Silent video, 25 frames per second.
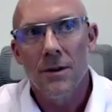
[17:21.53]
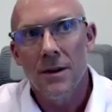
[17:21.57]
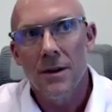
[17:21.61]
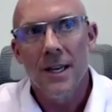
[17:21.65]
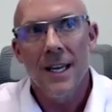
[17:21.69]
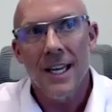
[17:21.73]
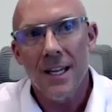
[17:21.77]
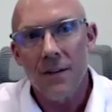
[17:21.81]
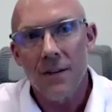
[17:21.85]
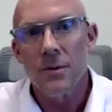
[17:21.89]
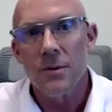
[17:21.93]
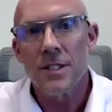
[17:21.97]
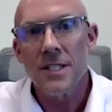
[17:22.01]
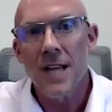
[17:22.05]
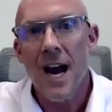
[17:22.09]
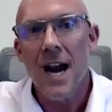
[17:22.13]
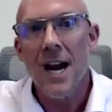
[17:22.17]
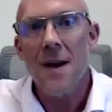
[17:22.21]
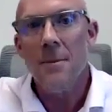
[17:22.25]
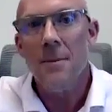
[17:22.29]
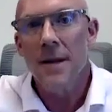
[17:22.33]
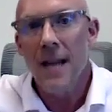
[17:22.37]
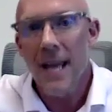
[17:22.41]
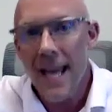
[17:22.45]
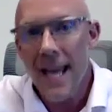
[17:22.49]
hit
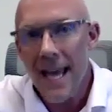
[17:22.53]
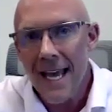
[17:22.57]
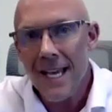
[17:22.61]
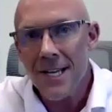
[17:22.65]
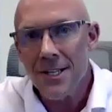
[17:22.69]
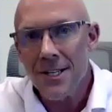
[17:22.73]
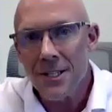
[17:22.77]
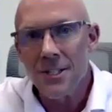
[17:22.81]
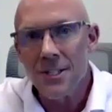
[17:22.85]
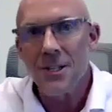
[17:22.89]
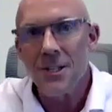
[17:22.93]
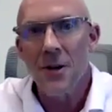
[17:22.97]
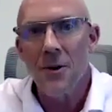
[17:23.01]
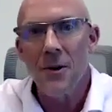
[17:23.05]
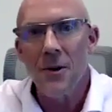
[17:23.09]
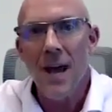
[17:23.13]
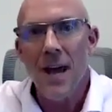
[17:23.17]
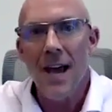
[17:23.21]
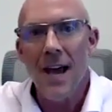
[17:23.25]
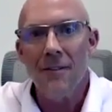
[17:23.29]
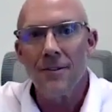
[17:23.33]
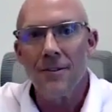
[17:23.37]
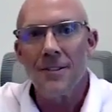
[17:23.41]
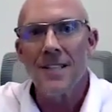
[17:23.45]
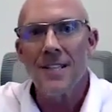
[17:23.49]
retirement age and don't
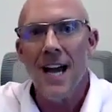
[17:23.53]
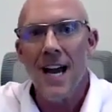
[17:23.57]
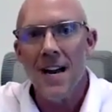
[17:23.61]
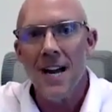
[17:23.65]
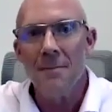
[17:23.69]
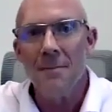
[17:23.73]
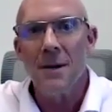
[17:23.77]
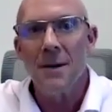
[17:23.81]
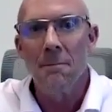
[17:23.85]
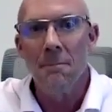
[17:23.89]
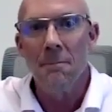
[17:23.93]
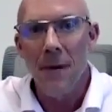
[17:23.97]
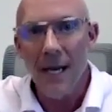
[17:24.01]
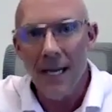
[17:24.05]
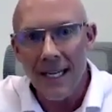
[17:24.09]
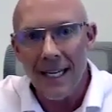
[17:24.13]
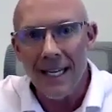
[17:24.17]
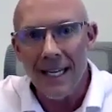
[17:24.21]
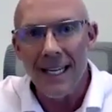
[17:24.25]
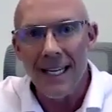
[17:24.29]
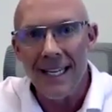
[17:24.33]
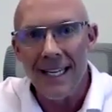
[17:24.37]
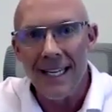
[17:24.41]
have retirement money.